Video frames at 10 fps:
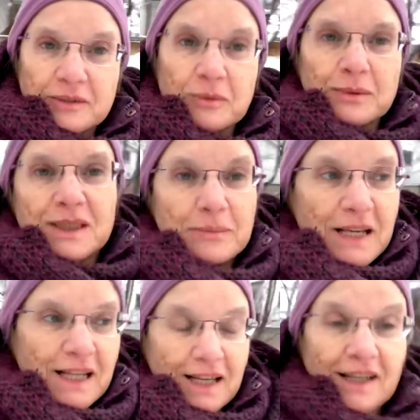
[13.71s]

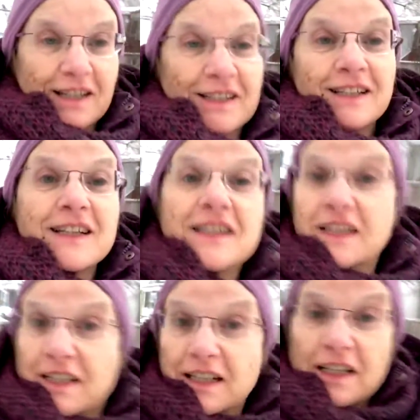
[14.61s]
Winnipeg.
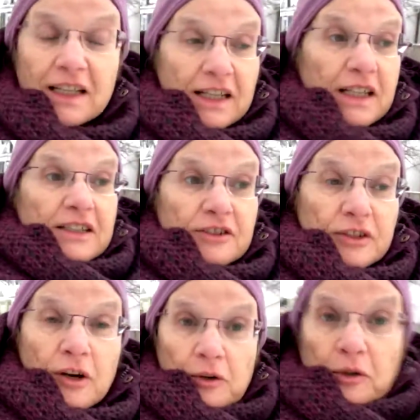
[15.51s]

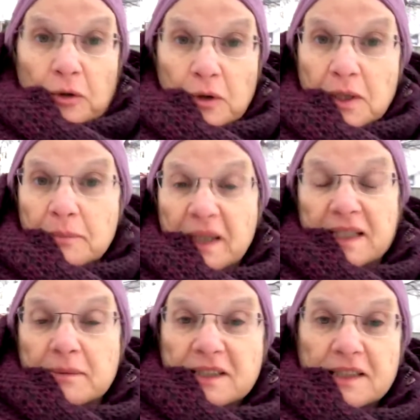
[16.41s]
So, my
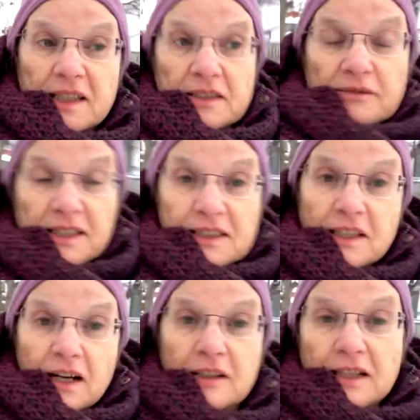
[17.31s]
name is Adessa Vitar.